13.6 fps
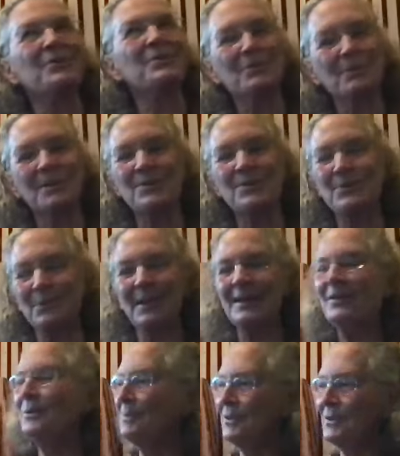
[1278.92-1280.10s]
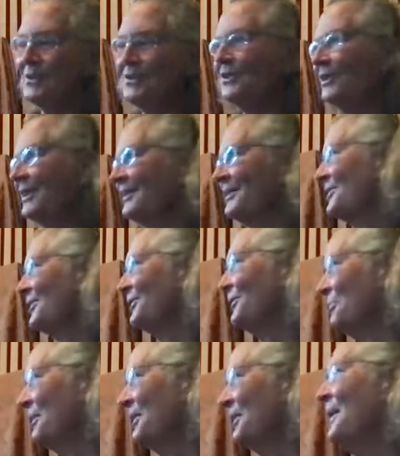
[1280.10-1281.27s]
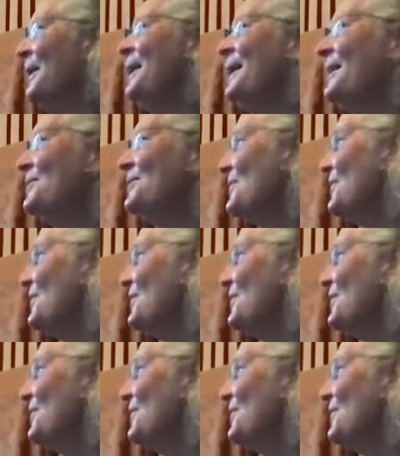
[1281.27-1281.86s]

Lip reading: Sutra that's really, I hope you're enjoying this a little bit, is